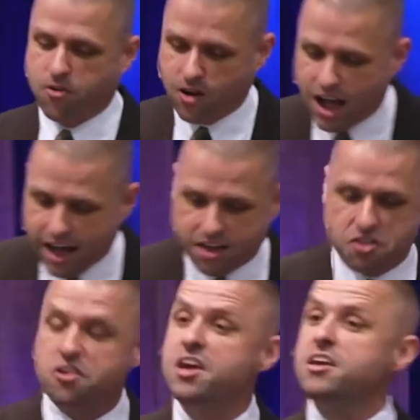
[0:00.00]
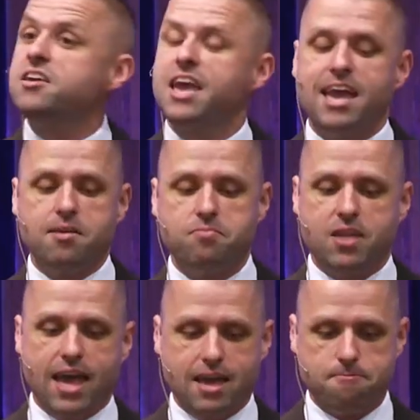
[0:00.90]
for us game
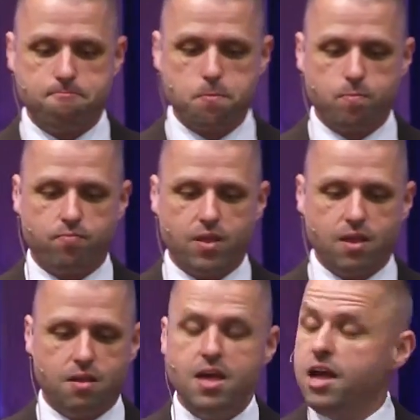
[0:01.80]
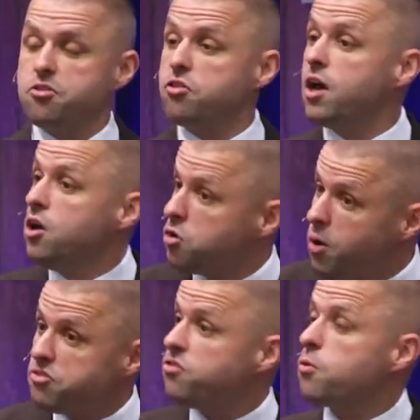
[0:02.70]
day. And so the
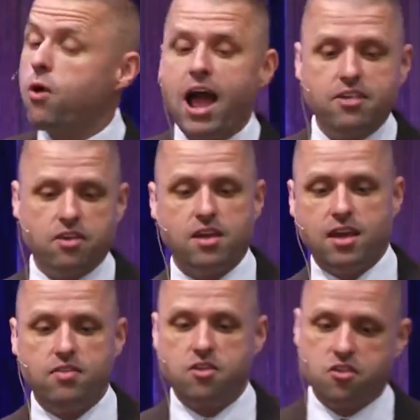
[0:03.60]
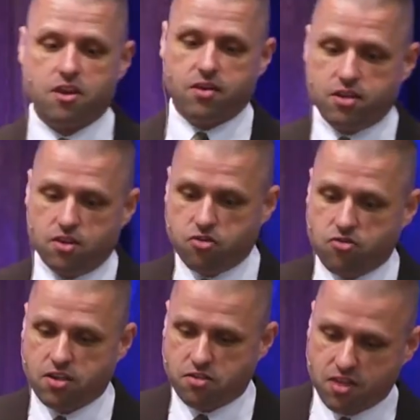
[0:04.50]
question that we're asking in this series is
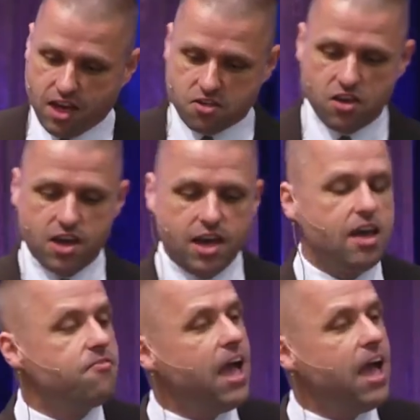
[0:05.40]
just this: if